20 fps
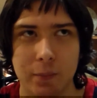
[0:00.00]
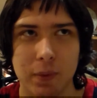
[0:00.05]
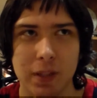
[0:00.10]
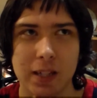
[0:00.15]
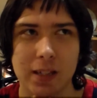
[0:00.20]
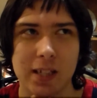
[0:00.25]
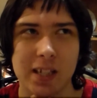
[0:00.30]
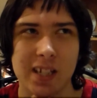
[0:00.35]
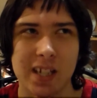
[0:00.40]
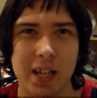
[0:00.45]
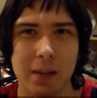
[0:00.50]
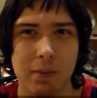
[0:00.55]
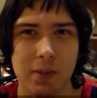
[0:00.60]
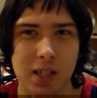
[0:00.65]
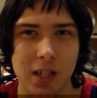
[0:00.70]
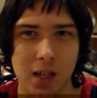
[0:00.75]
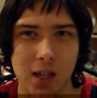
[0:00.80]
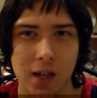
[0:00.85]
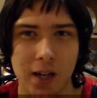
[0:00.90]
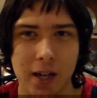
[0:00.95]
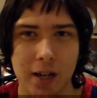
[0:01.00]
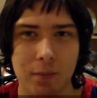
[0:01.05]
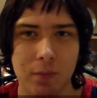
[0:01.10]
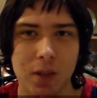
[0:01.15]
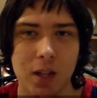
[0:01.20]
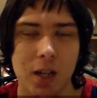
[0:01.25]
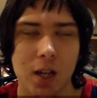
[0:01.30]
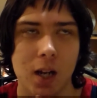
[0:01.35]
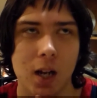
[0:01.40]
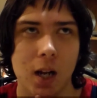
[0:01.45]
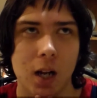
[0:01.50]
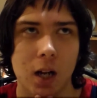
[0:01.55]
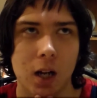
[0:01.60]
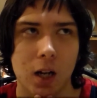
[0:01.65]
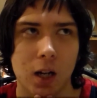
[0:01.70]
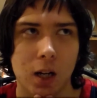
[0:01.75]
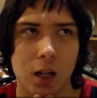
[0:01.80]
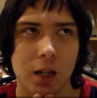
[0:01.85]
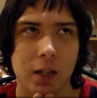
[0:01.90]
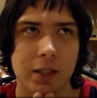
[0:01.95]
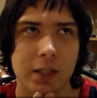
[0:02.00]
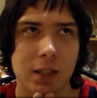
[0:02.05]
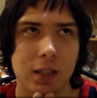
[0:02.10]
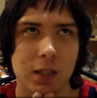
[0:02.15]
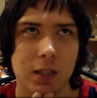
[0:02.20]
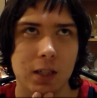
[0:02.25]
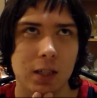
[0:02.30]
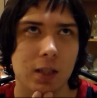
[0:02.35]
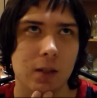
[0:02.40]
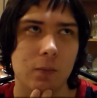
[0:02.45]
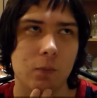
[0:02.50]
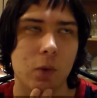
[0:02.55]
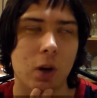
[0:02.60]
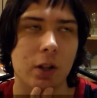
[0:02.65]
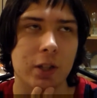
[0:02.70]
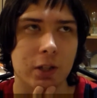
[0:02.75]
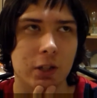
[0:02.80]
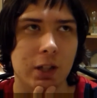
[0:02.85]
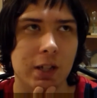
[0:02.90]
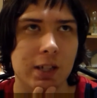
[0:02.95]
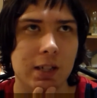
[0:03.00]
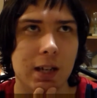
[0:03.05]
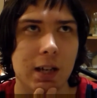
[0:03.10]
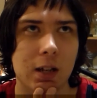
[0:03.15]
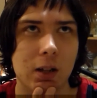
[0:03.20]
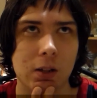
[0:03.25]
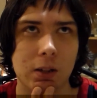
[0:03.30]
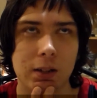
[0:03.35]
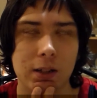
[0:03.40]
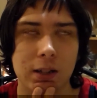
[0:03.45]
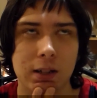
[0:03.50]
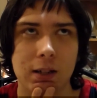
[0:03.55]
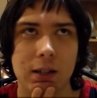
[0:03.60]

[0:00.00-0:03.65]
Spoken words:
But at the same time, while you can tell